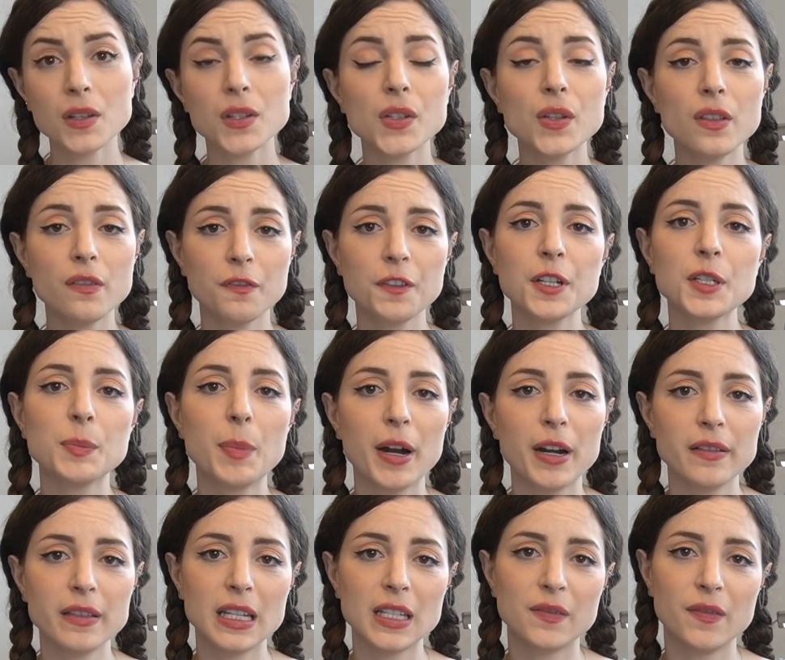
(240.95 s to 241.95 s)
So the first part
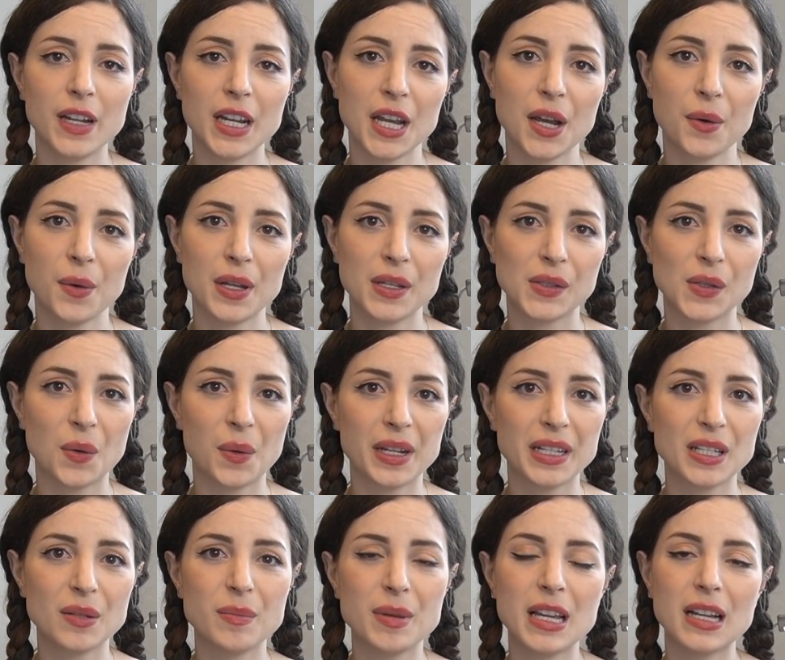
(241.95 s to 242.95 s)
of this video is going
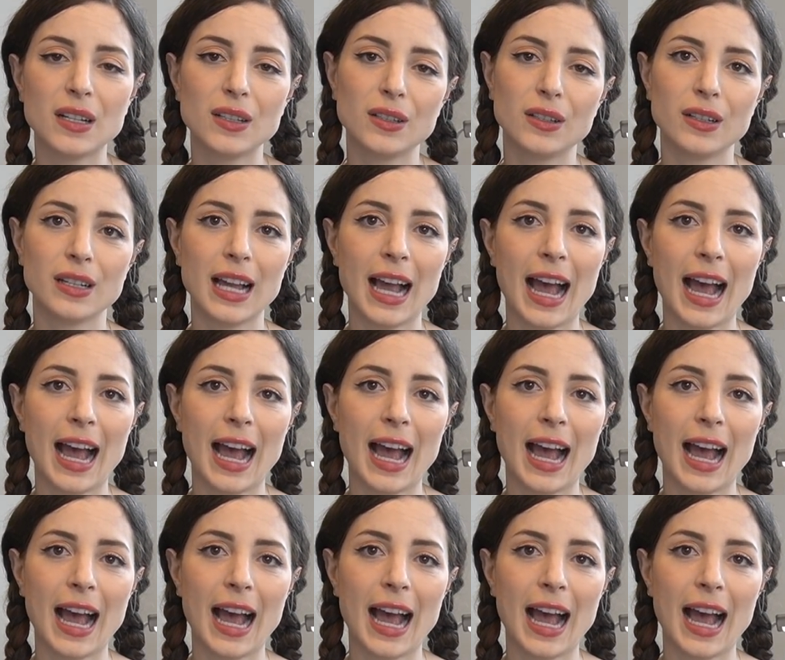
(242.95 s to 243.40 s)
to be a look